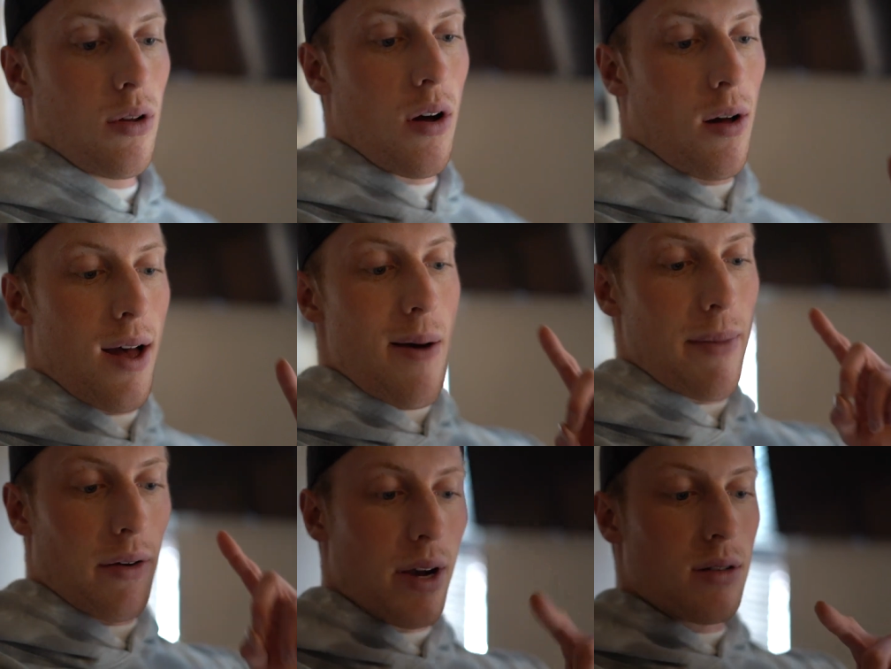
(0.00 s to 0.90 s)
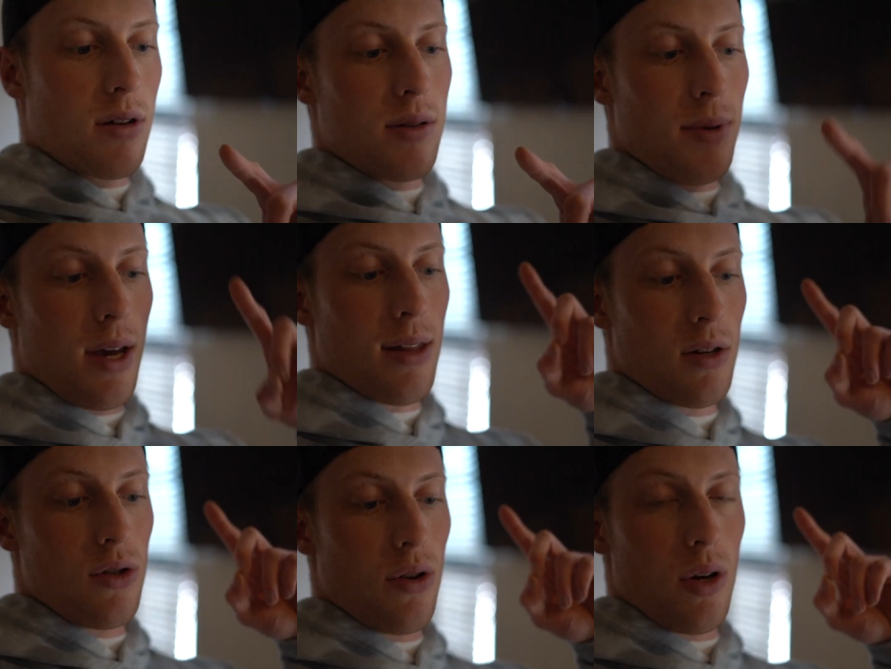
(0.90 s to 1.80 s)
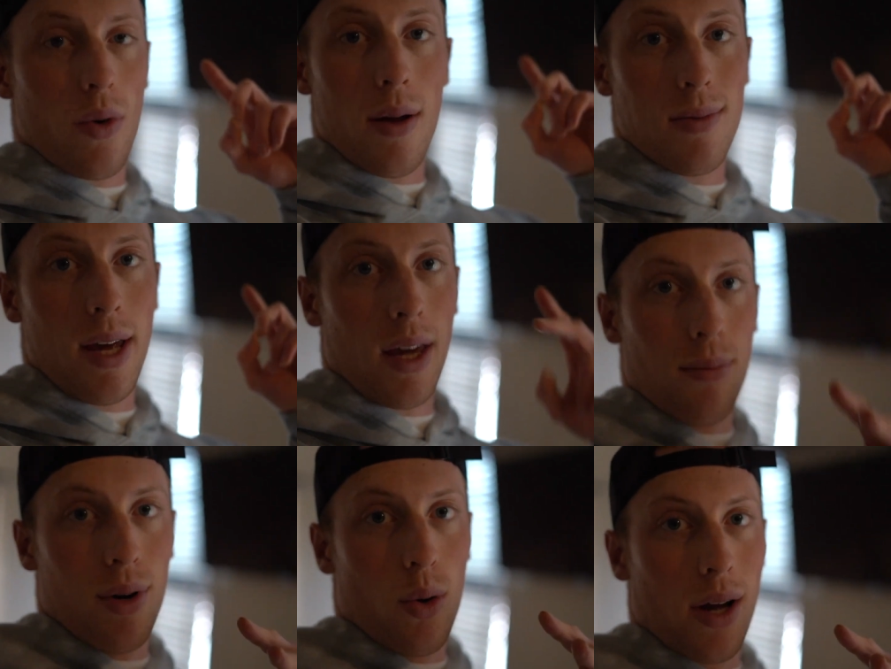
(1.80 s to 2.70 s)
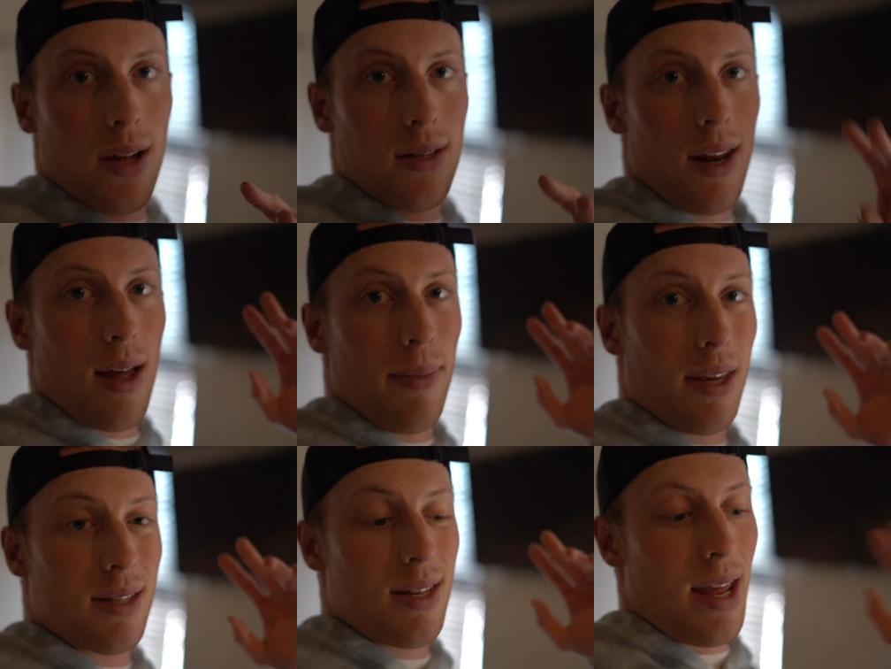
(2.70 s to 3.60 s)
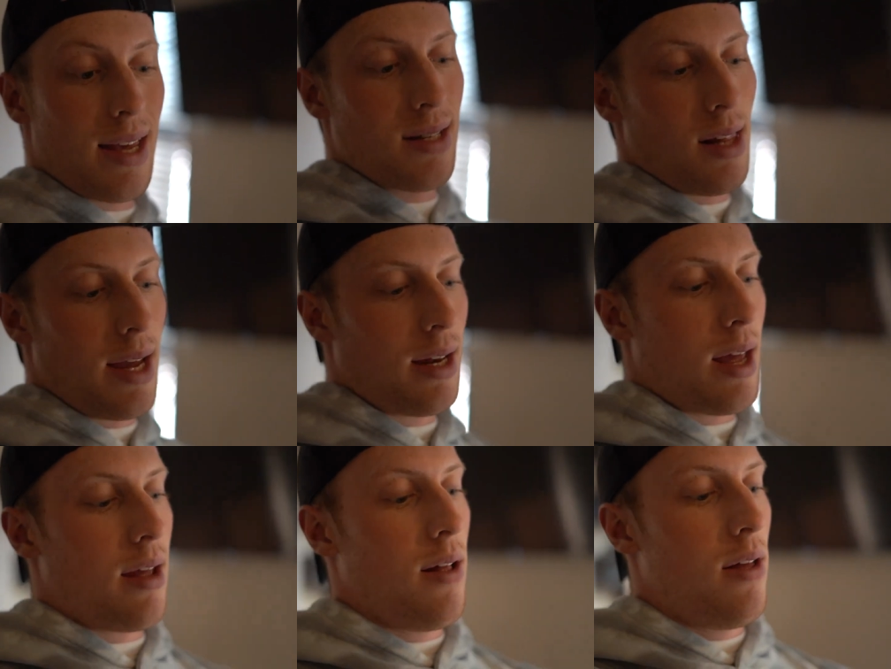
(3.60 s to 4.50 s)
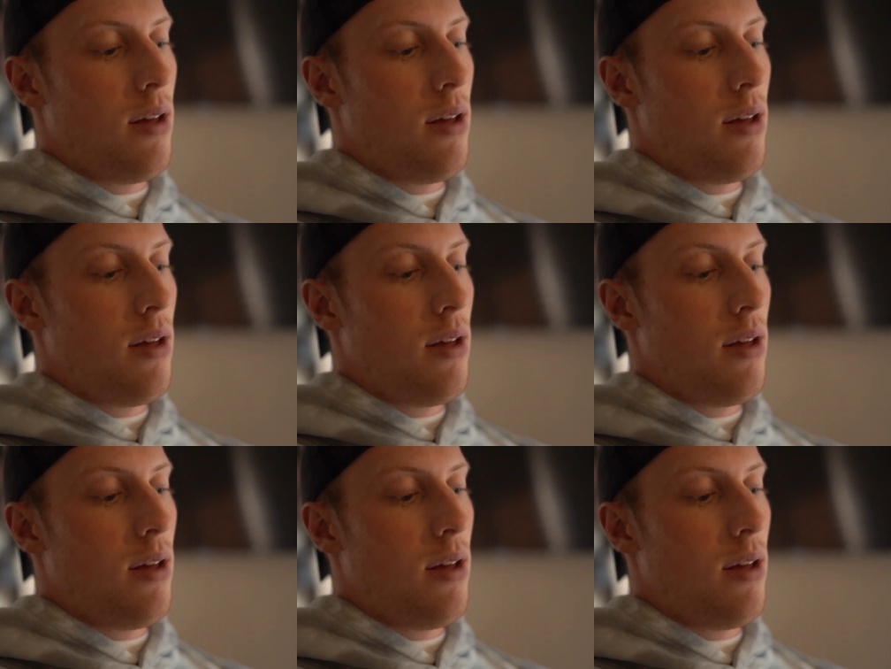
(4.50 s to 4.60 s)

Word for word: I'll have my Rice Krispie and then show you what I'm taking pre-workout today because today is a leg day.